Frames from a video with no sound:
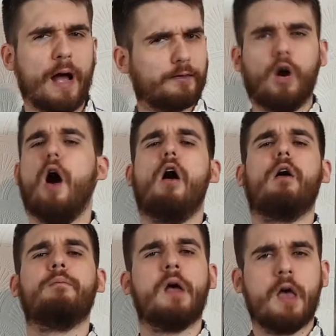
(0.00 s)
and
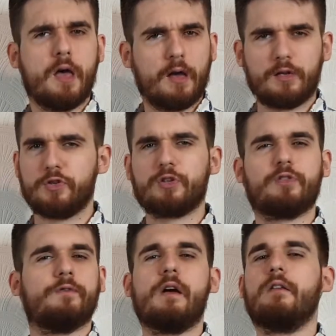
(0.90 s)
calm and just
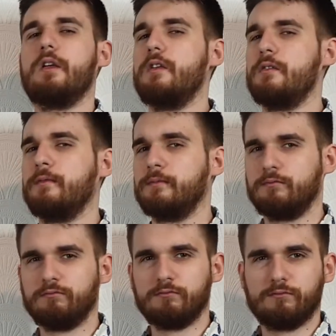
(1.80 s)
very
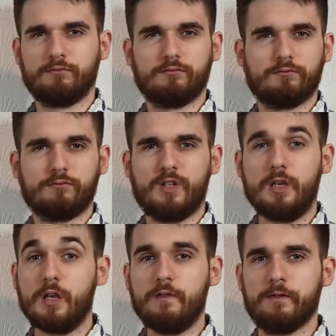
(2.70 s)

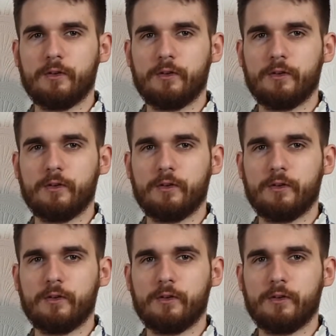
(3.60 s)
evil.